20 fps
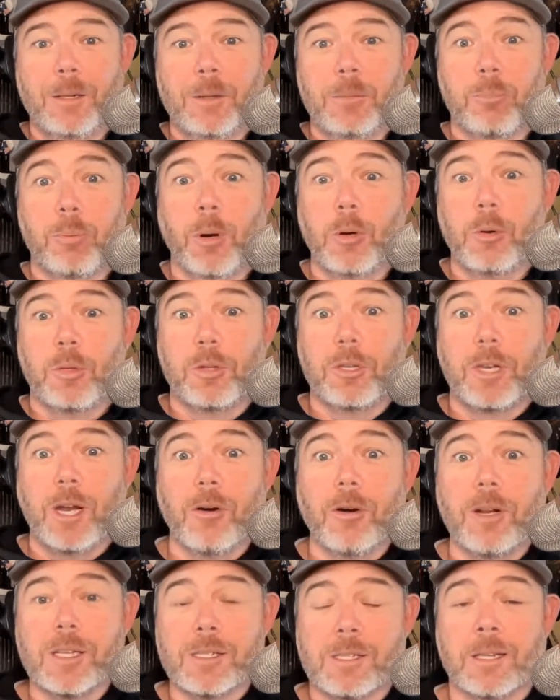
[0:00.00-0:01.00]
Both
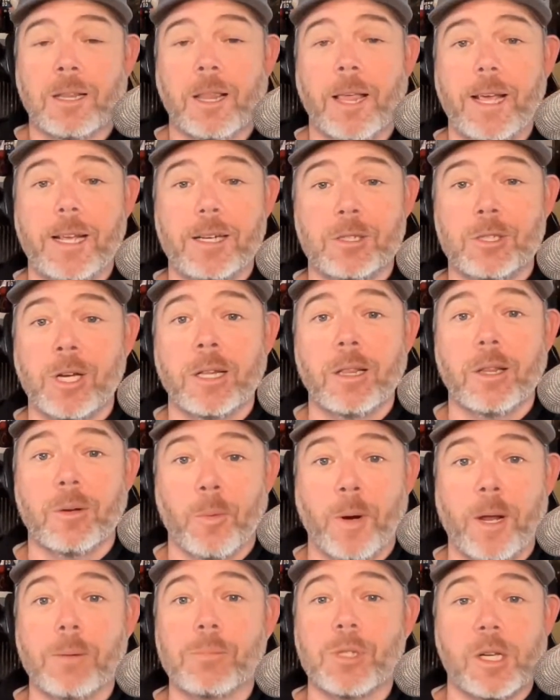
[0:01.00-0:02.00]
Darius Slay and Jalen
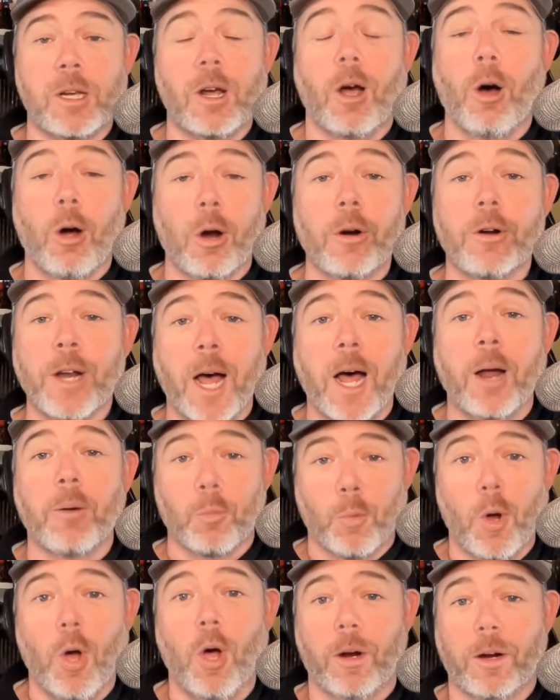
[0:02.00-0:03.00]
Ramsey are not
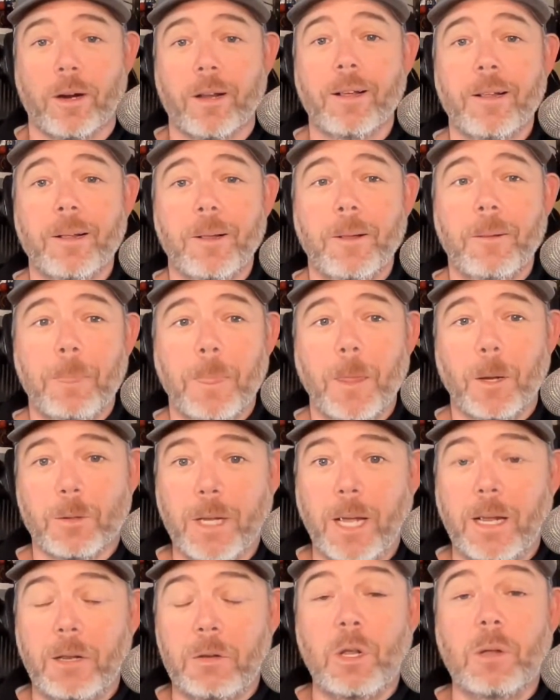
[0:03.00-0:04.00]
wrong.
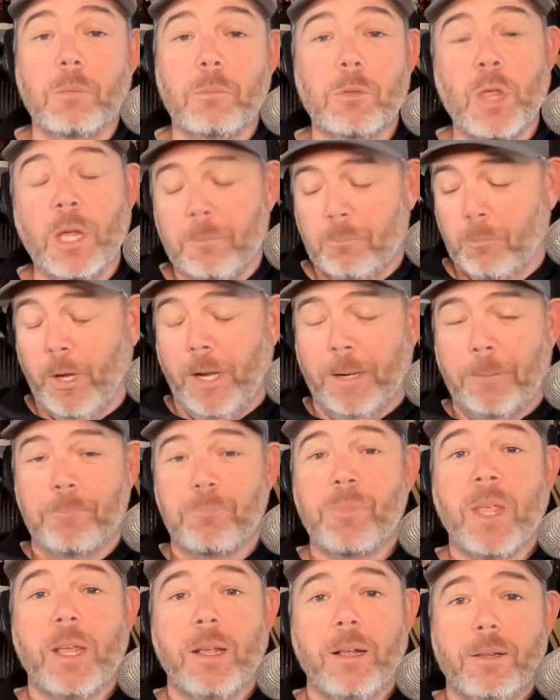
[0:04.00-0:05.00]
Okay. Look,
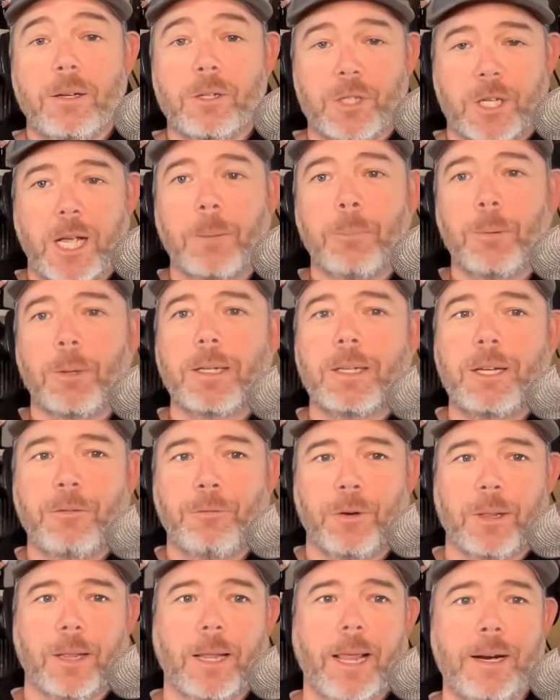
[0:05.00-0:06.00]
there's a couple of
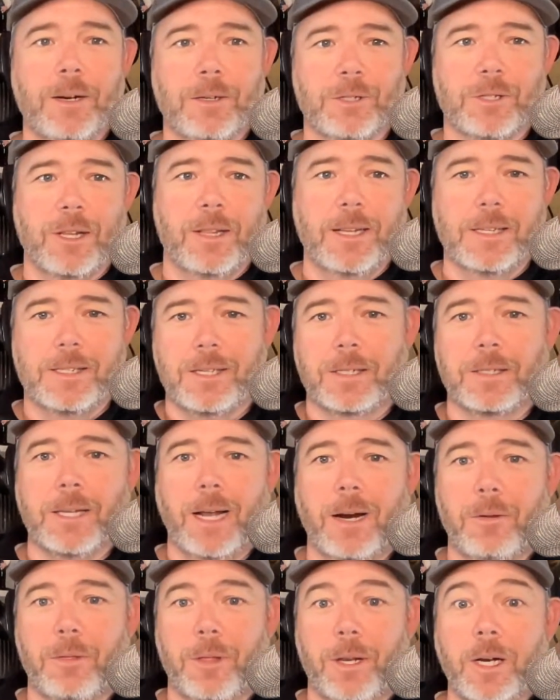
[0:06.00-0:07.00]
different layers to this
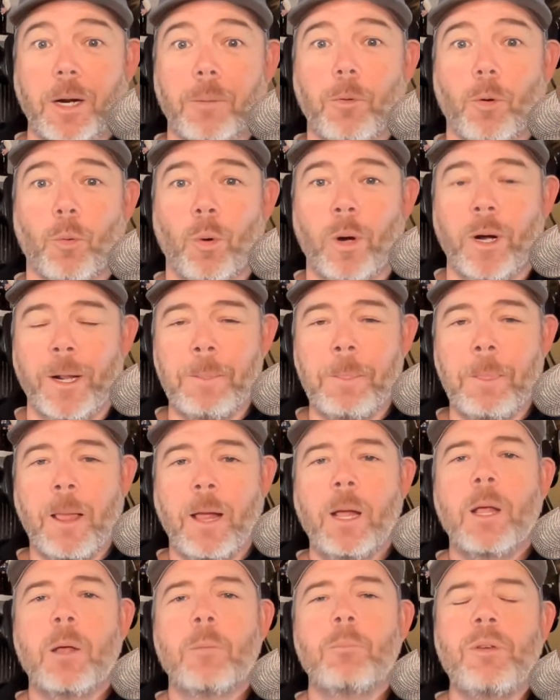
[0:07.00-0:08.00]
entire thing. Number one,
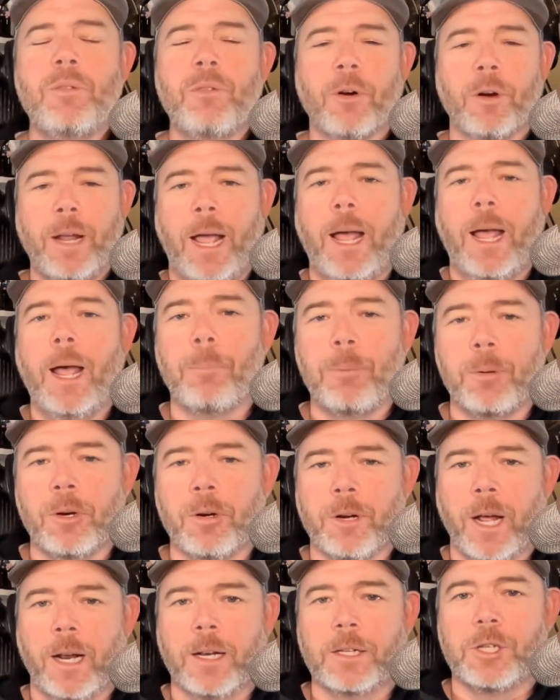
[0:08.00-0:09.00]
be very happy you're
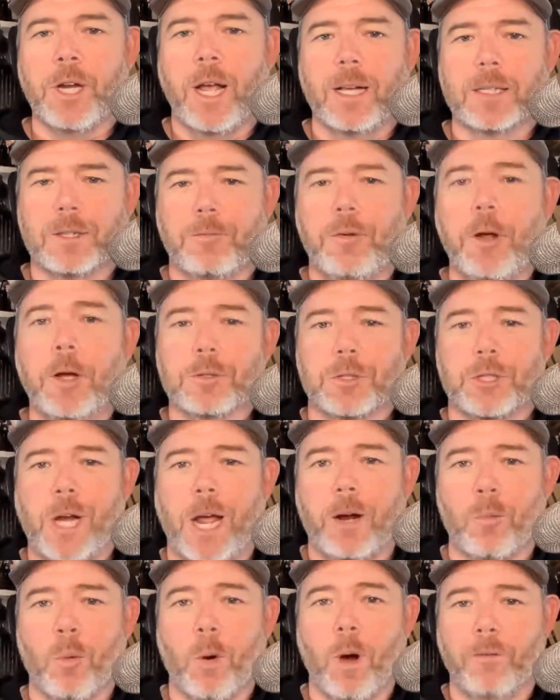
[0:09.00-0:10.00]
not a Jacksonville
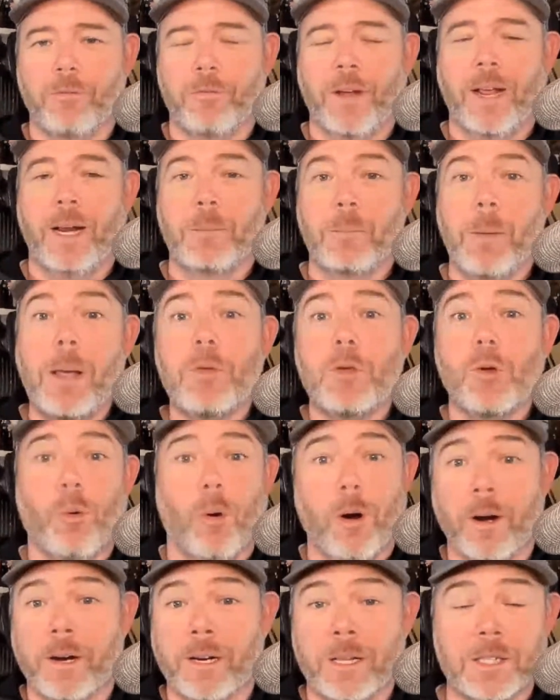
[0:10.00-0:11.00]
Jaguar fan. Maybe you
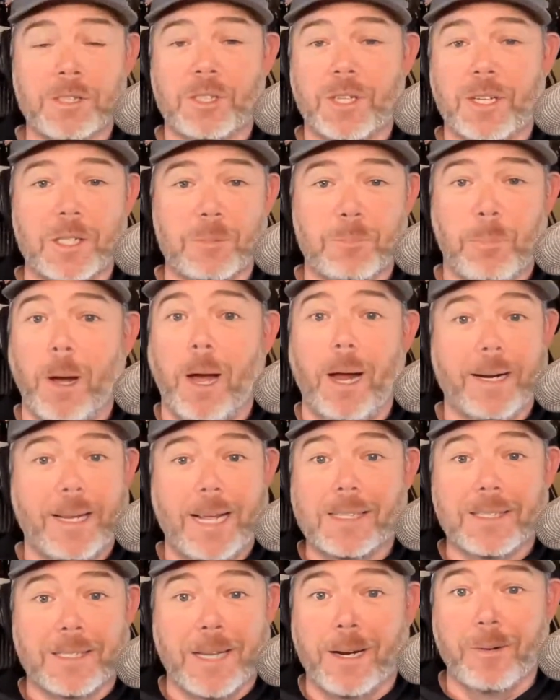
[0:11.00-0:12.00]
are. You're listening to this
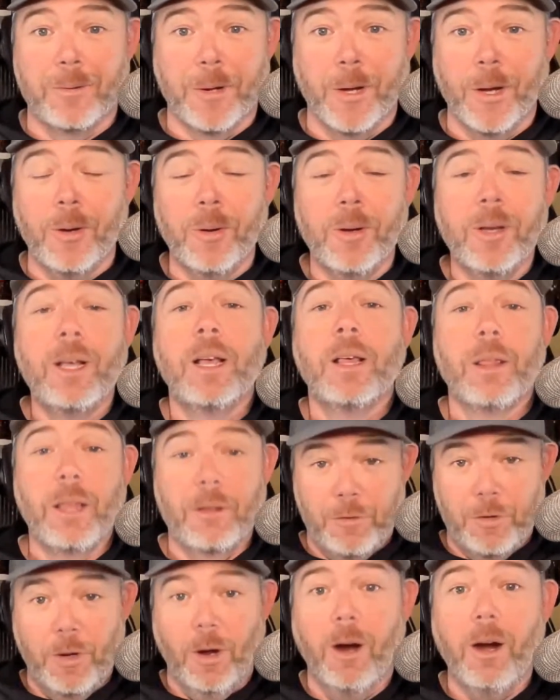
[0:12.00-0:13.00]
podcast. I don't know.
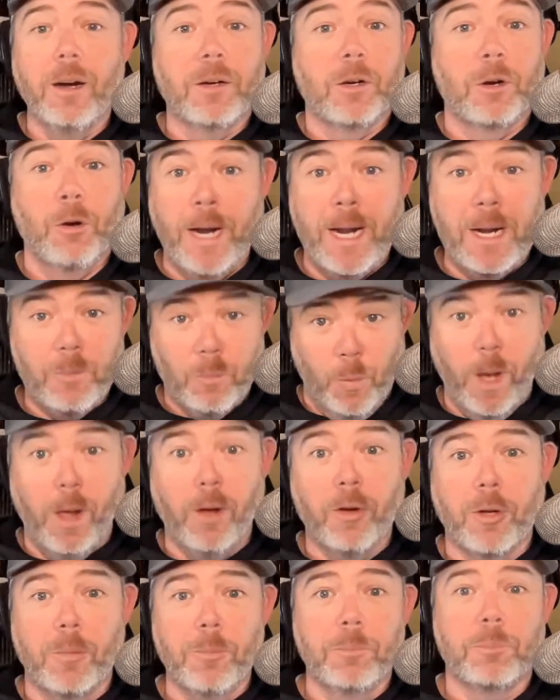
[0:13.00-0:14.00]
If you are, great.
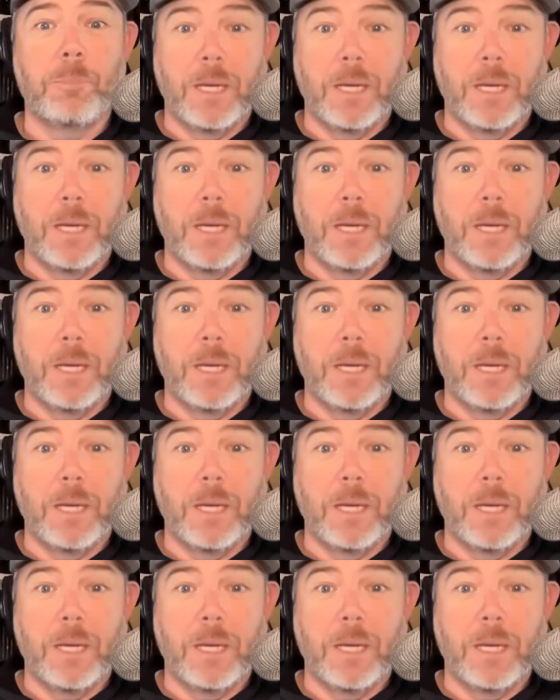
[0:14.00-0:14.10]
Welcome.